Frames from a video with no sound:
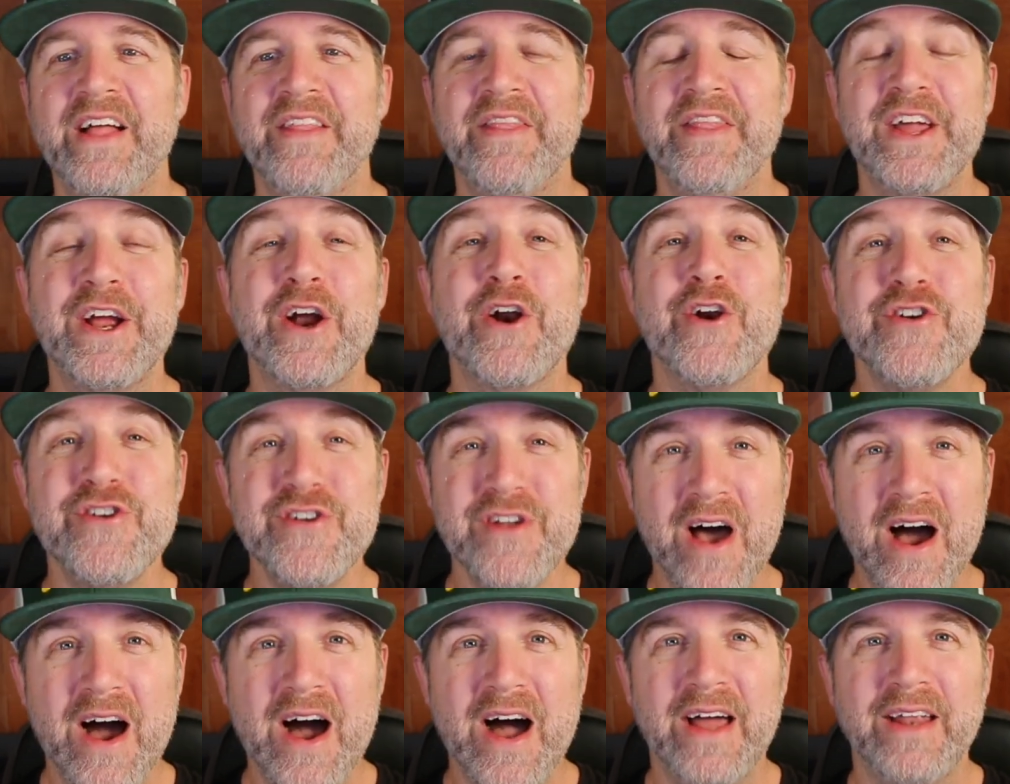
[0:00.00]
They are
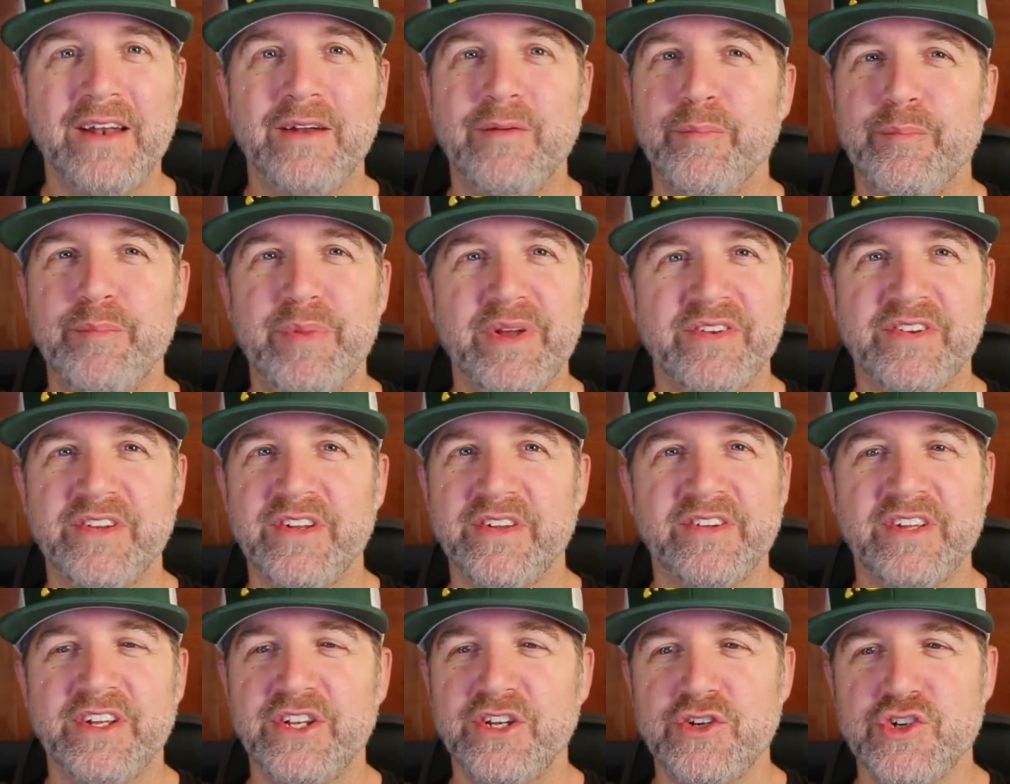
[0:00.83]
not
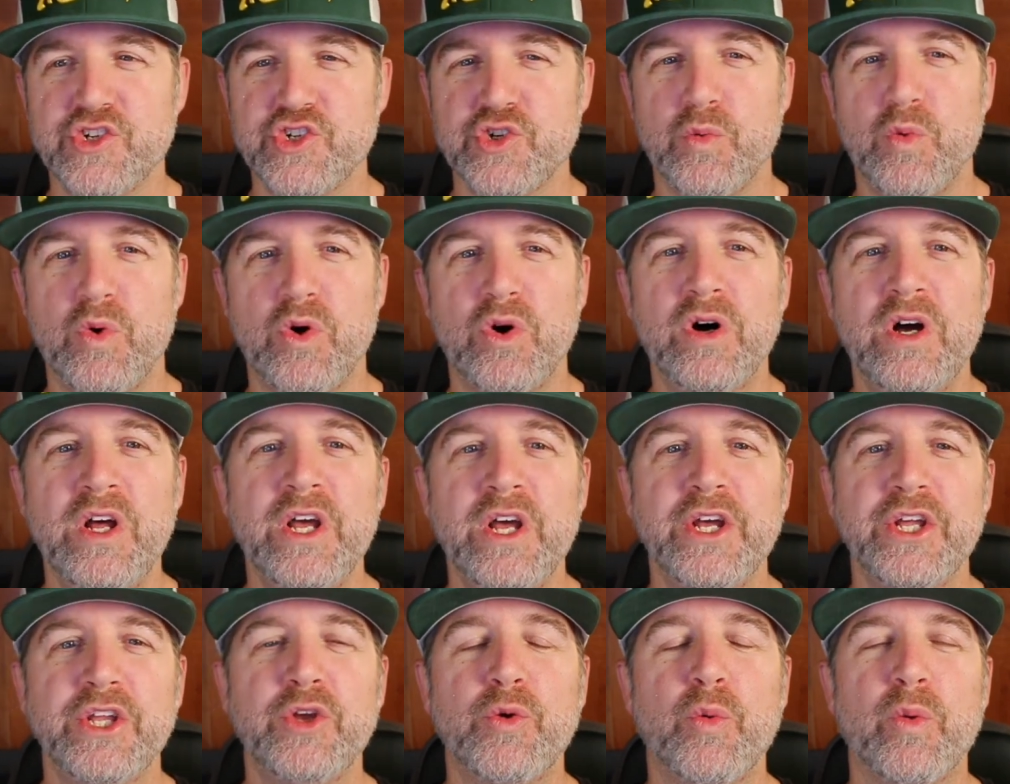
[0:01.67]
business as usual.
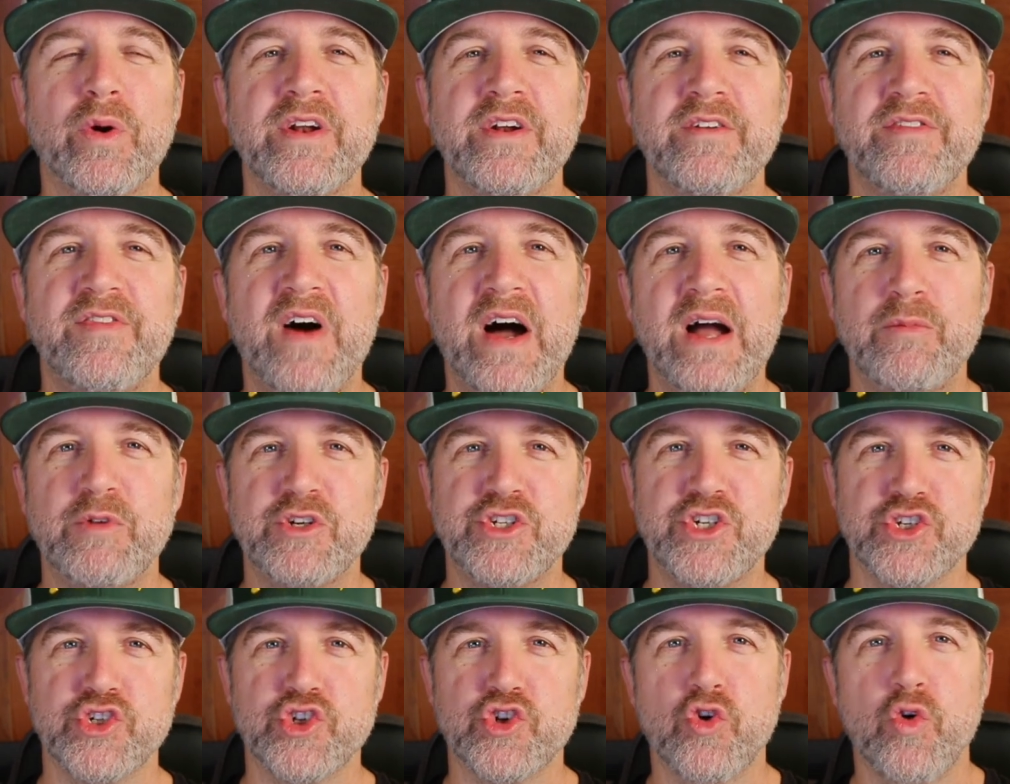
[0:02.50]
You want to define
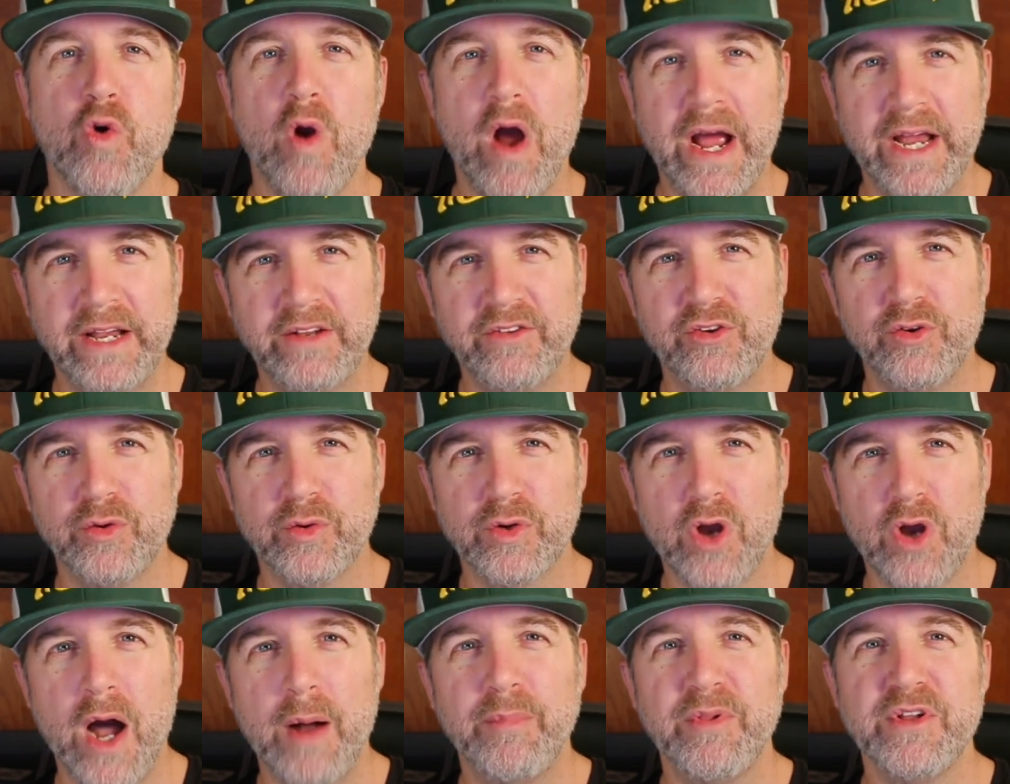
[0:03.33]
what you're trying to
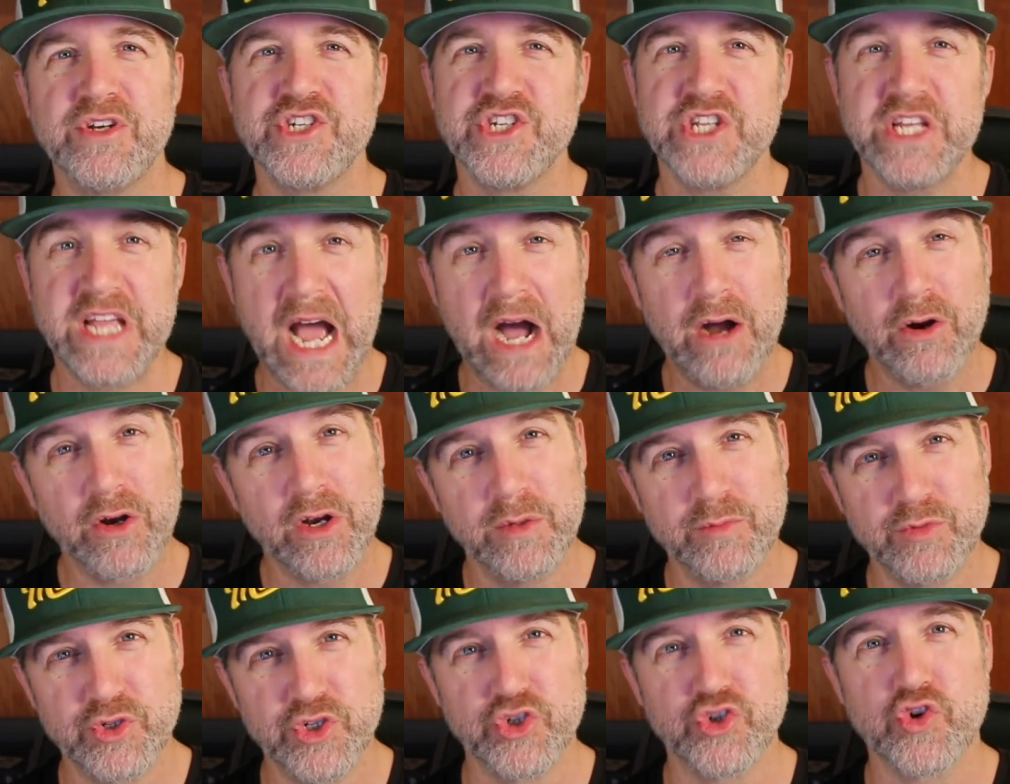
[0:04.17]
accomplish, the
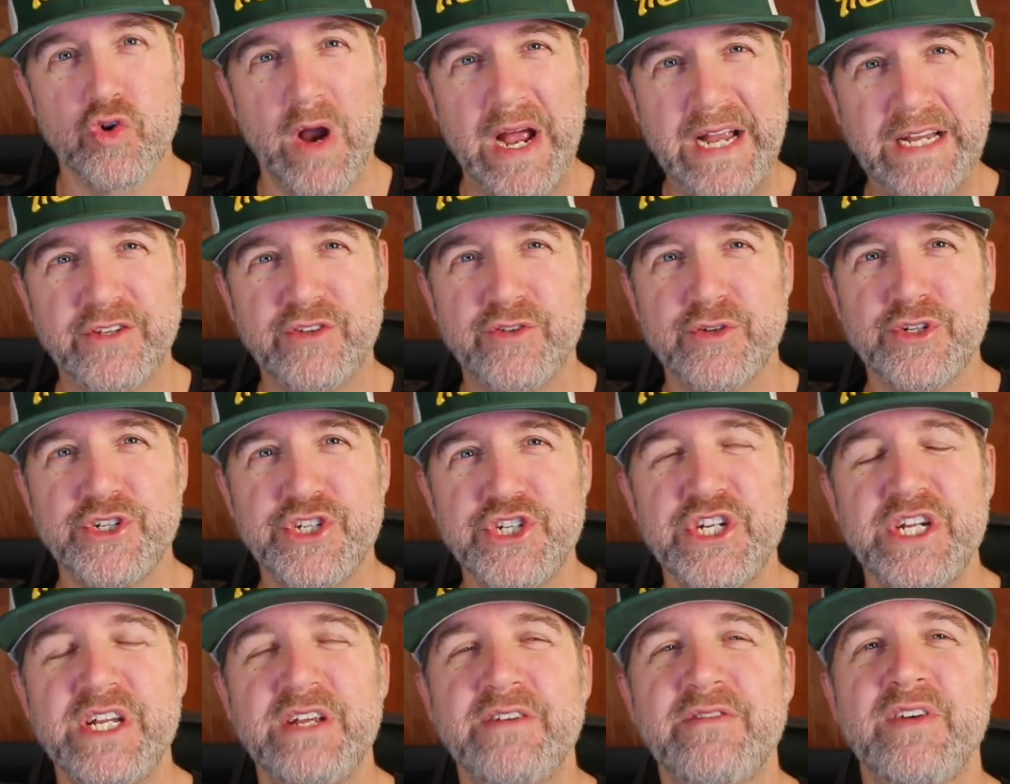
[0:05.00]
outcomes you're trying to
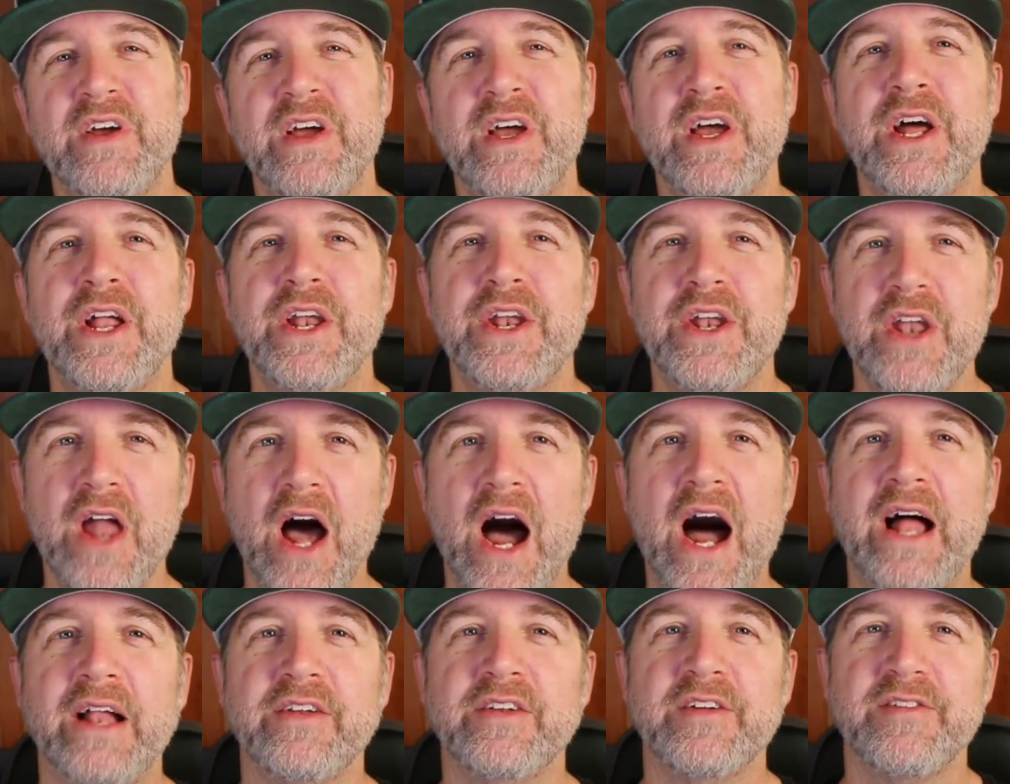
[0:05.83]
achieve,
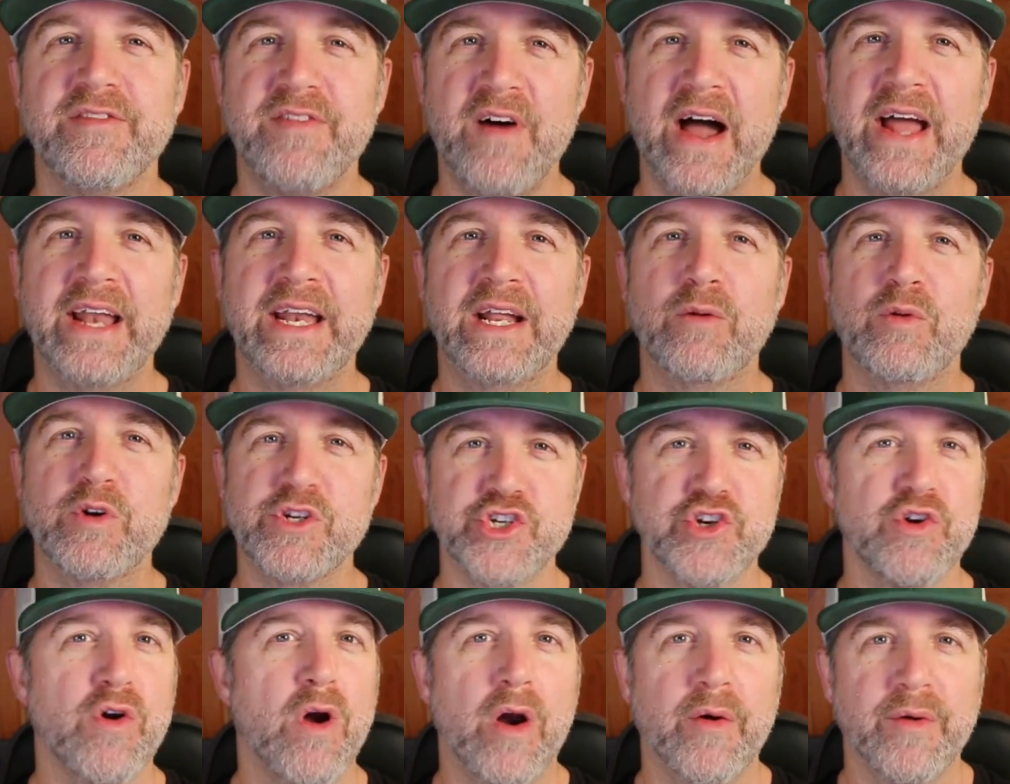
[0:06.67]
not defining
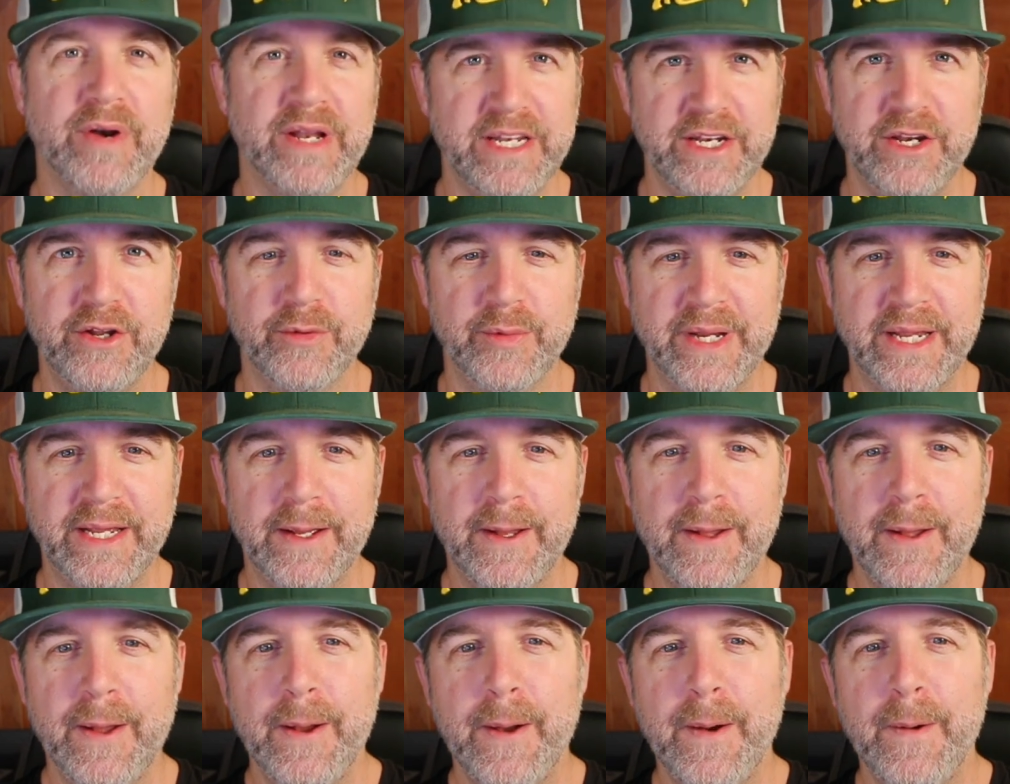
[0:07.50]
what you're already doing.
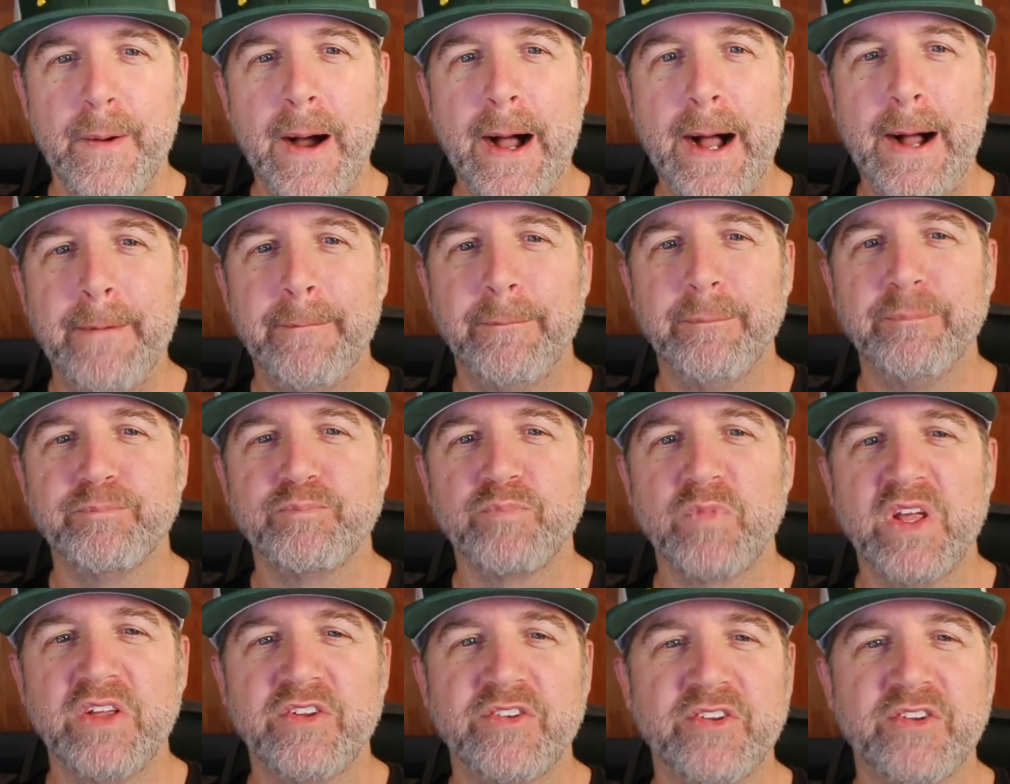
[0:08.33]
Um, so